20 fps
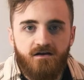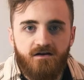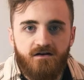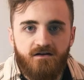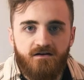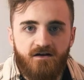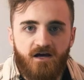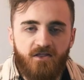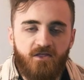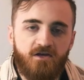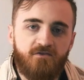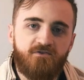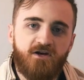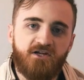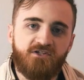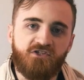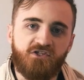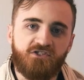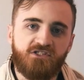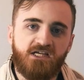Now that you've
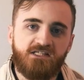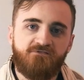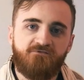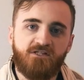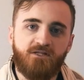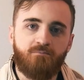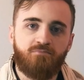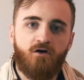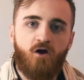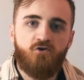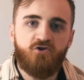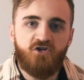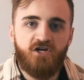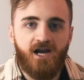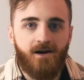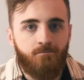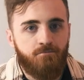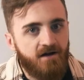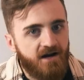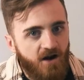done a successful approach, you
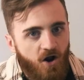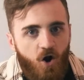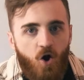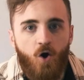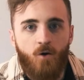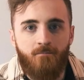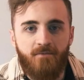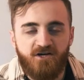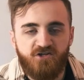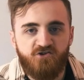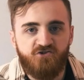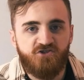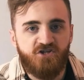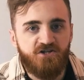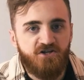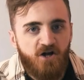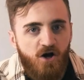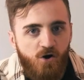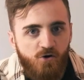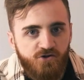gotta bring her home. Make sure
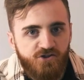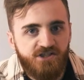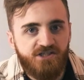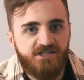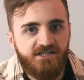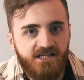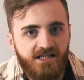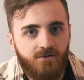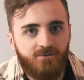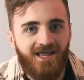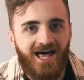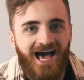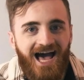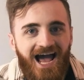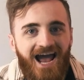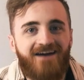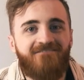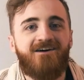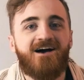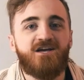she knows she's dealing with a
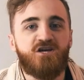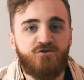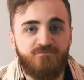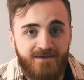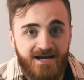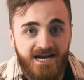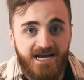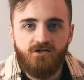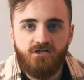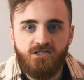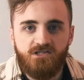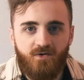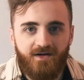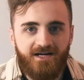high-value man. So I